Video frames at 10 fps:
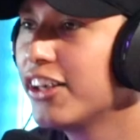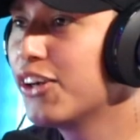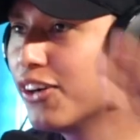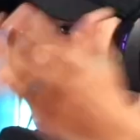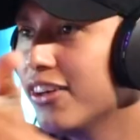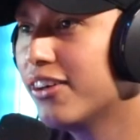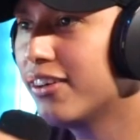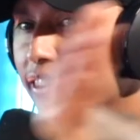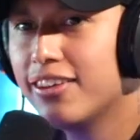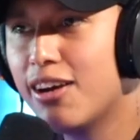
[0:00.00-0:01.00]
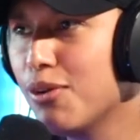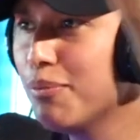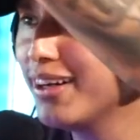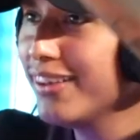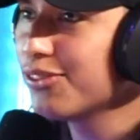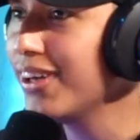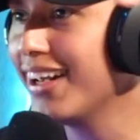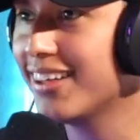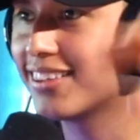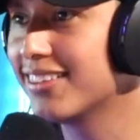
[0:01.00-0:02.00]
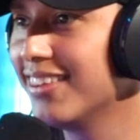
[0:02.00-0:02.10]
you you're everybody is related.